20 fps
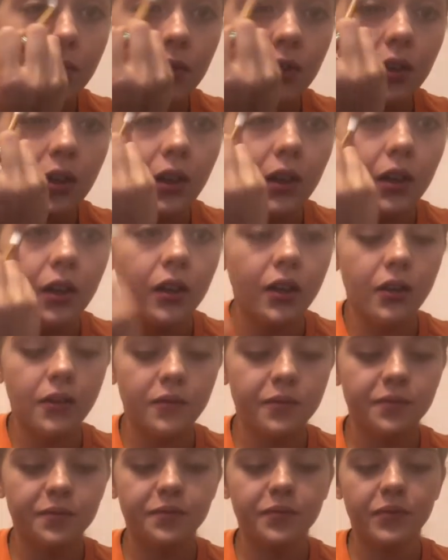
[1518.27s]
Okay,
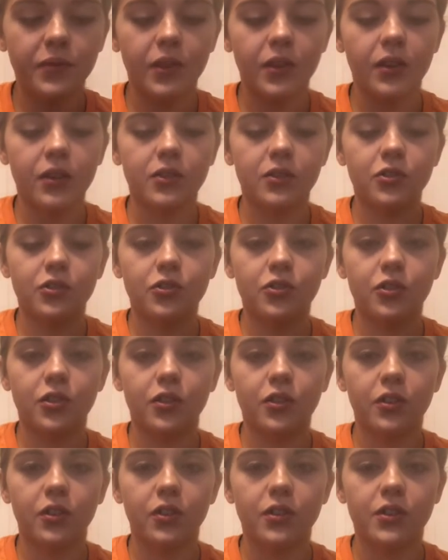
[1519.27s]
let's try
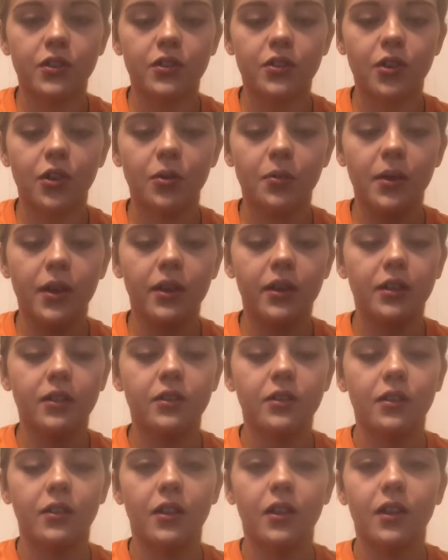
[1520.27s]
to go back into
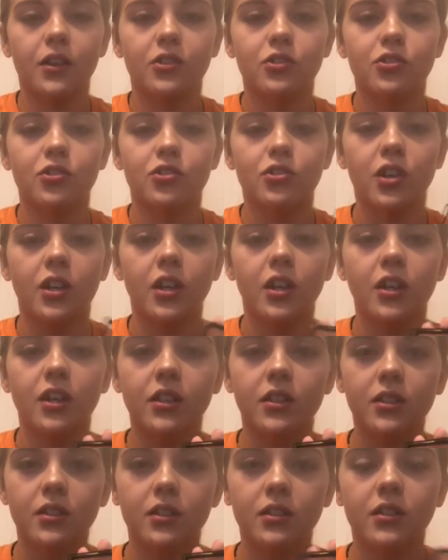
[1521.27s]
that shade,
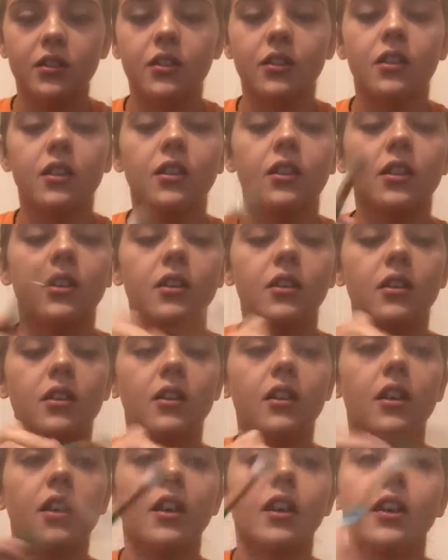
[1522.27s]

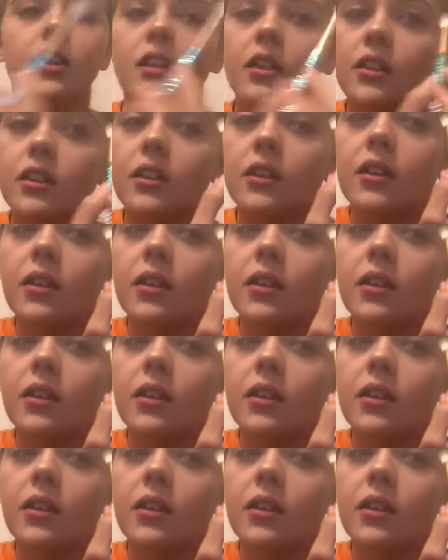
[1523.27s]
and